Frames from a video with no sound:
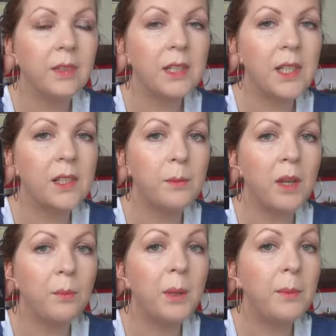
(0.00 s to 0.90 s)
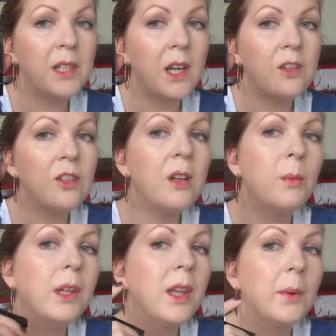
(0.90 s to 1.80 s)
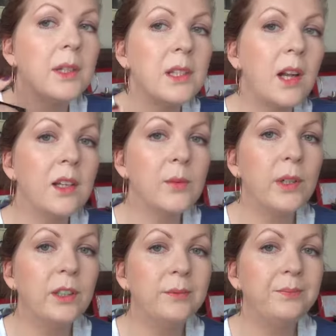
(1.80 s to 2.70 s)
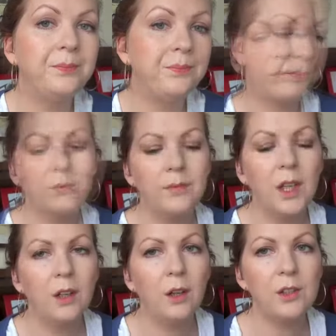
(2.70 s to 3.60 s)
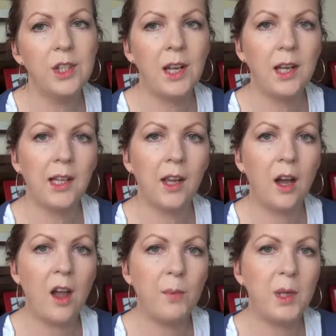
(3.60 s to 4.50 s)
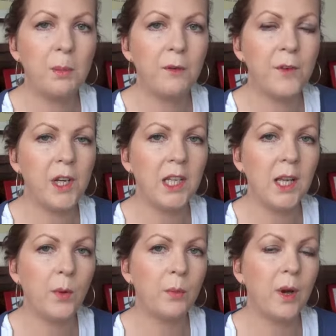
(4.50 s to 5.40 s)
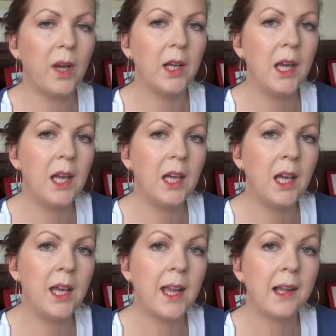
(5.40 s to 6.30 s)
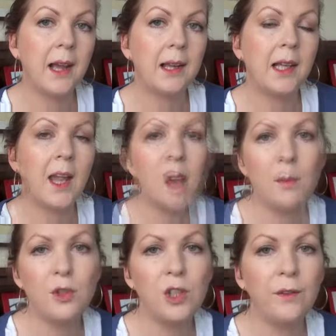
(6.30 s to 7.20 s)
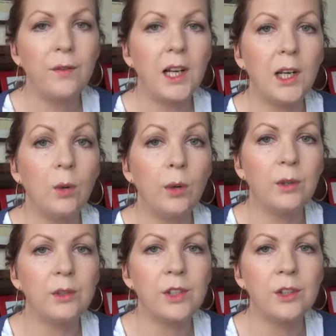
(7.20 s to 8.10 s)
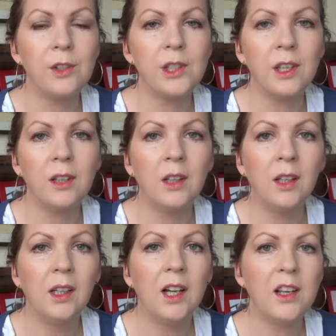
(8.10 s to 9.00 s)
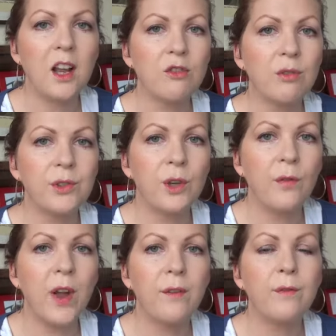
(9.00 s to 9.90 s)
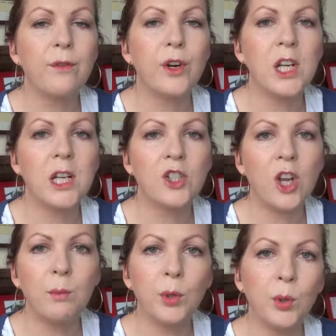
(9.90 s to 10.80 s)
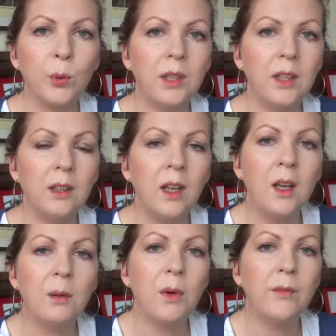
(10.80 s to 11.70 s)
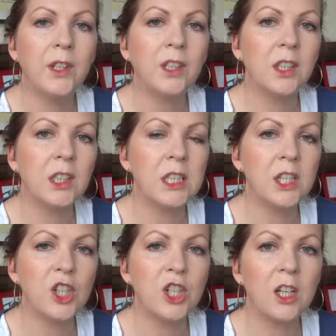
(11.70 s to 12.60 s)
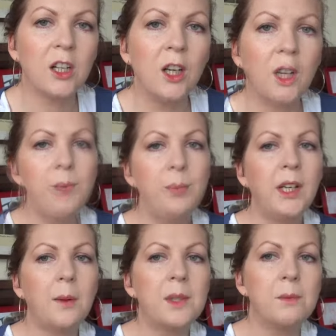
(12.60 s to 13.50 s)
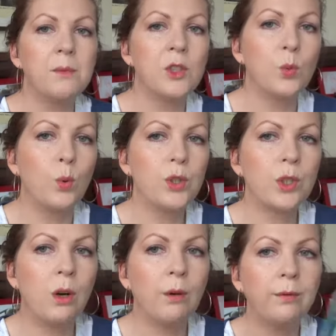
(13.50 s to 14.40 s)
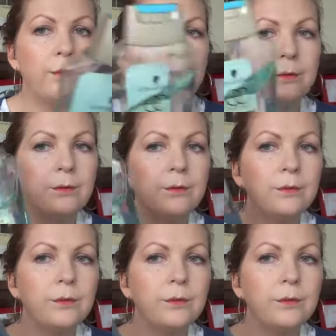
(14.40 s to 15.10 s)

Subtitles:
decent amount of pigmentation. I'm wearing that one today as well. On to hair care. I have been a bit finicky with my hair care lately actually. I'm usually fairly loyal to using a natural sulfate free shampoo and then my Redken conditioner. But I did pick up some Schwarzkopf